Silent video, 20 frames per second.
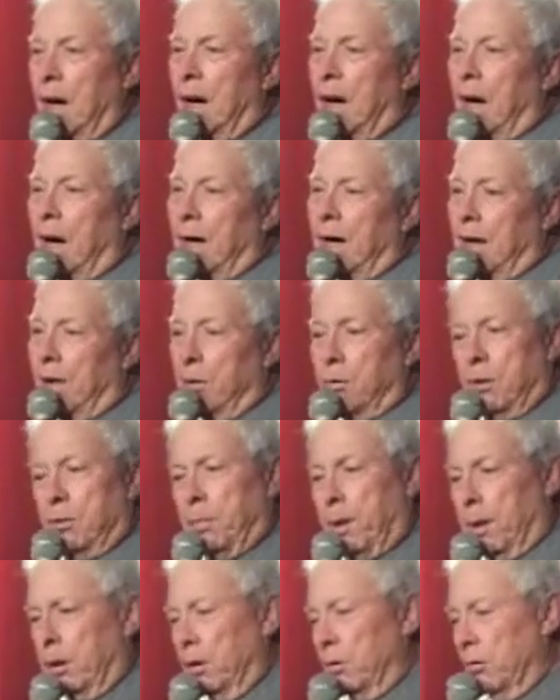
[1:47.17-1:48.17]
I got to
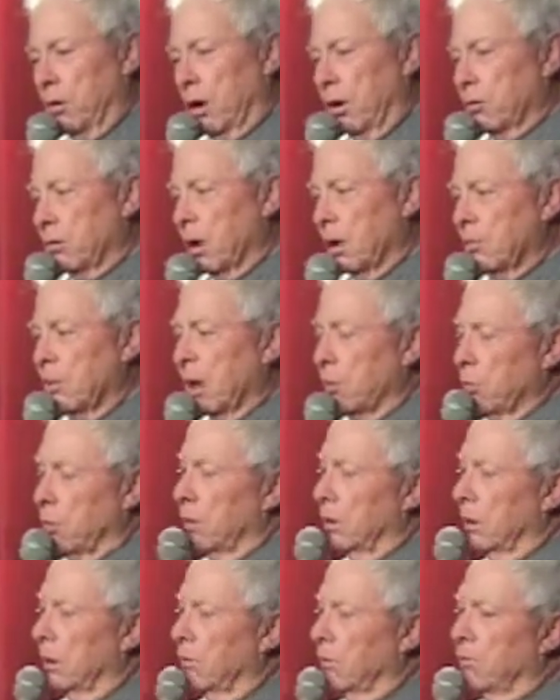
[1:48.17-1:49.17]
apologize. I'm not
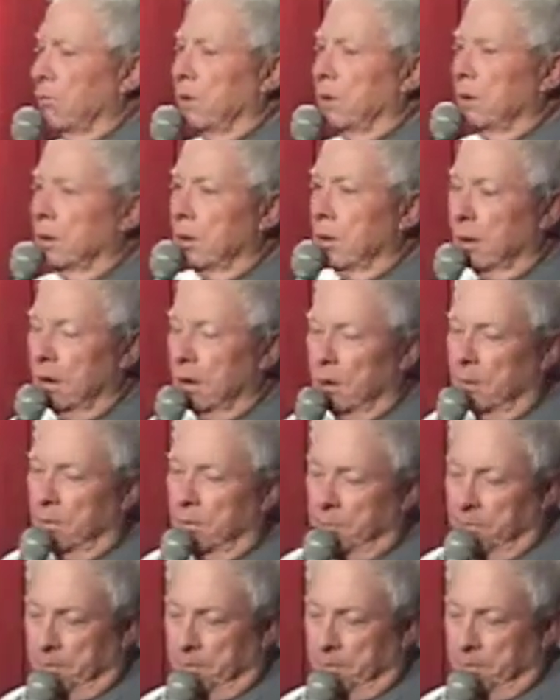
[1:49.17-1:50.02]
really feeling it.